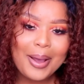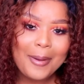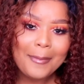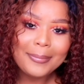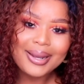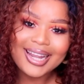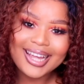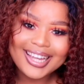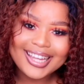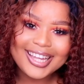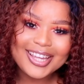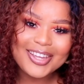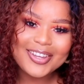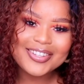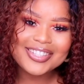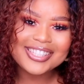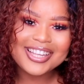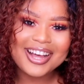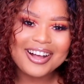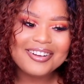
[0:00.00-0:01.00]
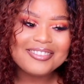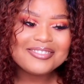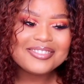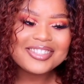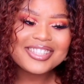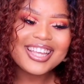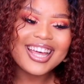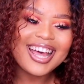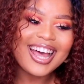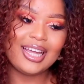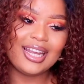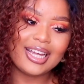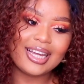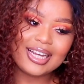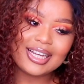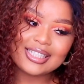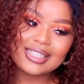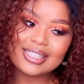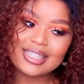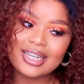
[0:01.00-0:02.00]
plugging yourselves. Okay, like
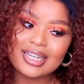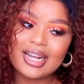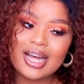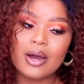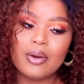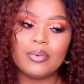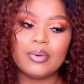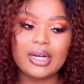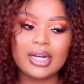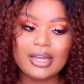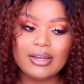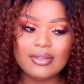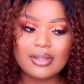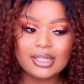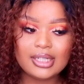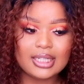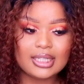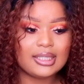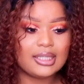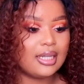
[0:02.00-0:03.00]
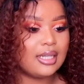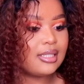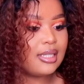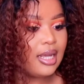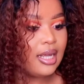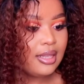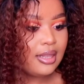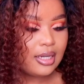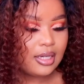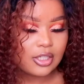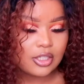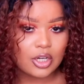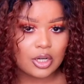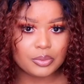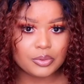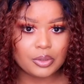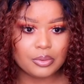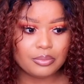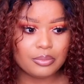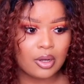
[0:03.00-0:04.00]
I said, I will leave the details in the
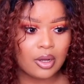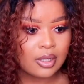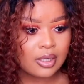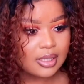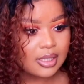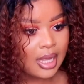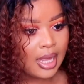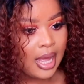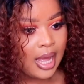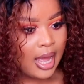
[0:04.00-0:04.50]
description box,